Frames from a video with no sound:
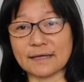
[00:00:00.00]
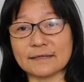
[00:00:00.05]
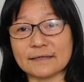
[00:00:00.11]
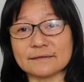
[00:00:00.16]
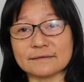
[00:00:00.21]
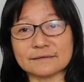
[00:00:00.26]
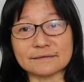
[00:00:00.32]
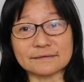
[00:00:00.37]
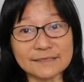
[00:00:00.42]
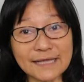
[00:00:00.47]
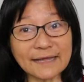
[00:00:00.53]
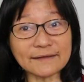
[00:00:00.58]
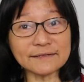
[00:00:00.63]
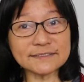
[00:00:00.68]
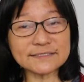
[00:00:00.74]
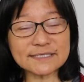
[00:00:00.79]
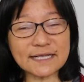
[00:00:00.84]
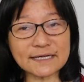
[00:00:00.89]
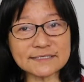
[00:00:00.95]
Then
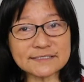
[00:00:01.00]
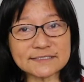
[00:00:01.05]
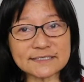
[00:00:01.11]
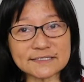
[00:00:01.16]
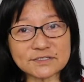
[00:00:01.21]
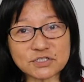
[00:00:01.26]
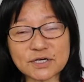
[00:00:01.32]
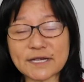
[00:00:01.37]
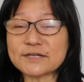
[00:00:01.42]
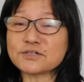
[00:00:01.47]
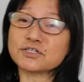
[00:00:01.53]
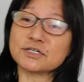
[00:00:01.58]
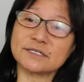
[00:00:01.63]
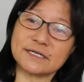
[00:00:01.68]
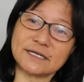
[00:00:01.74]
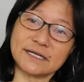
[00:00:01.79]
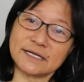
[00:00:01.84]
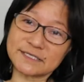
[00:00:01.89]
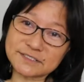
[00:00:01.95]
the second situation
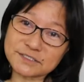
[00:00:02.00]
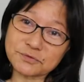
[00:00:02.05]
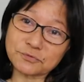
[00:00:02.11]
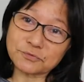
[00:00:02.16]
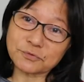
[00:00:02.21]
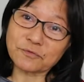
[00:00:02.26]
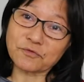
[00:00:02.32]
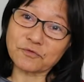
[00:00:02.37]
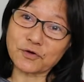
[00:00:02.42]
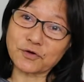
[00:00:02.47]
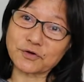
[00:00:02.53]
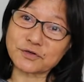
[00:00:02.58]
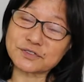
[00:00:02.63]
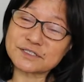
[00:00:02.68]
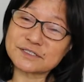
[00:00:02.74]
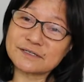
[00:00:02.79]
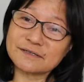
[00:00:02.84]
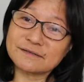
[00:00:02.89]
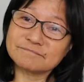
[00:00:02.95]
is the
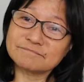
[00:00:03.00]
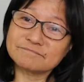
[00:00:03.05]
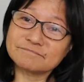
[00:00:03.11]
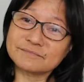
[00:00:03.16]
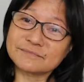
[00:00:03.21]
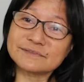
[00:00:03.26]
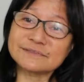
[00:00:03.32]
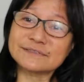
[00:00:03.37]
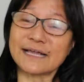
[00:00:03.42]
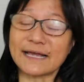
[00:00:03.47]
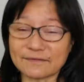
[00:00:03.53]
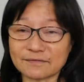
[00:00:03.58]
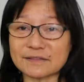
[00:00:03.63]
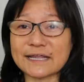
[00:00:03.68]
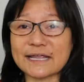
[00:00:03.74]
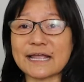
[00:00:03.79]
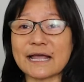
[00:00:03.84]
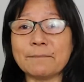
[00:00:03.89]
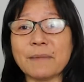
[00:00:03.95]
reverse, that
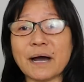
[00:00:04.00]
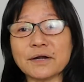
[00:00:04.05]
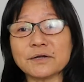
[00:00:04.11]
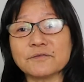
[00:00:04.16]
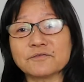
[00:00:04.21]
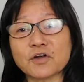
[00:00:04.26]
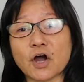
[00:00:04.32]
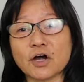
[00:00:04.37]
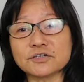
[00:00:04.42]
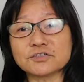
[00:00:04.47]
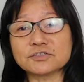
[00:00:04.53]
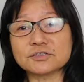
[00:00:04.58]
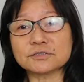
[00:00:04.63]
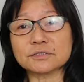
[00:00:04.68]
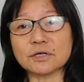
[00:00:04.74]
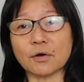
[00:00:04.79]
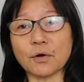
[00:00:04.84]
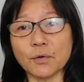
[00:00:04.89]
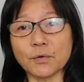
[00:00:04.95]
the amount of own